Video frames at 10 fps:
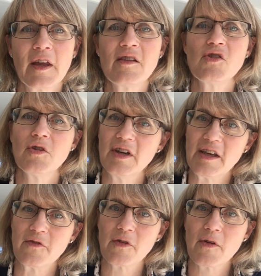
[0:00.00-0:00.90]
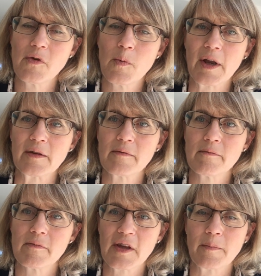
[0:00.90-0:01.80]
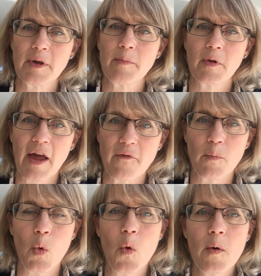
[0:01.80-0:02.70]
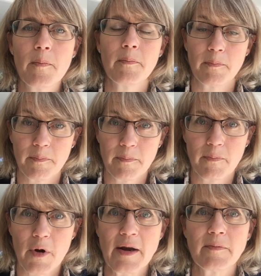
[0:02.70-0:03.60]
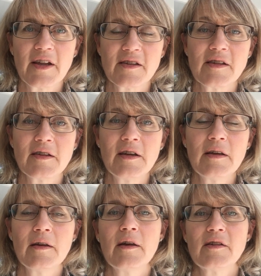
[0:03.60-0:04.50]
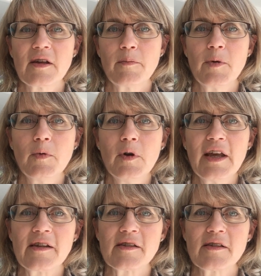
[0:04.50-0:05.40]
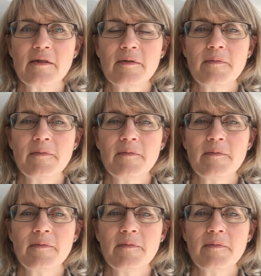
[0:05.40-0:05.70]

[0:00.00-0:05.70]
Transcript: It's unique for everyone. Some people have more brain plasticity, some people less.